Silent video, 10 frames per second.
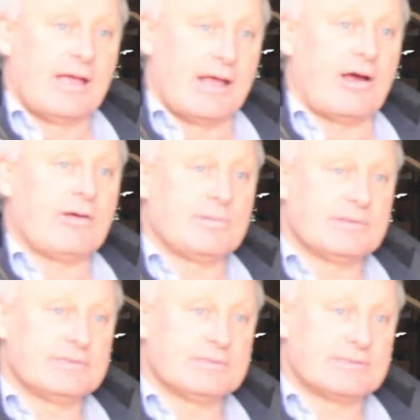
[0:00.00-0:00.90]
it
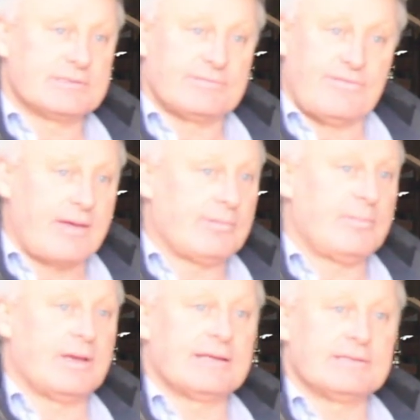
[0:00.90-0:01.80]
opens faba
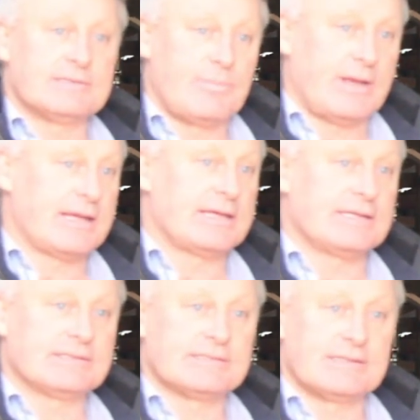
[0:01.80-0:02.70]
beans,
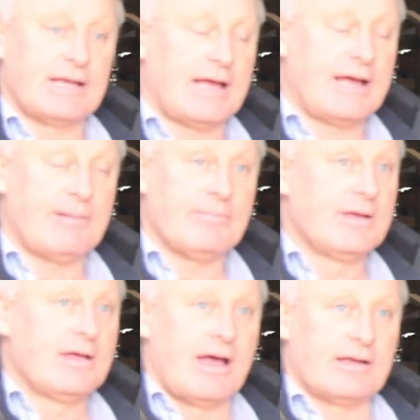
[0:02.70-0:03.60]
peas,
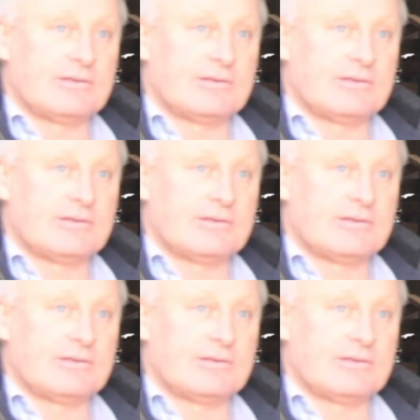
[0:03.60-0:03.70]
are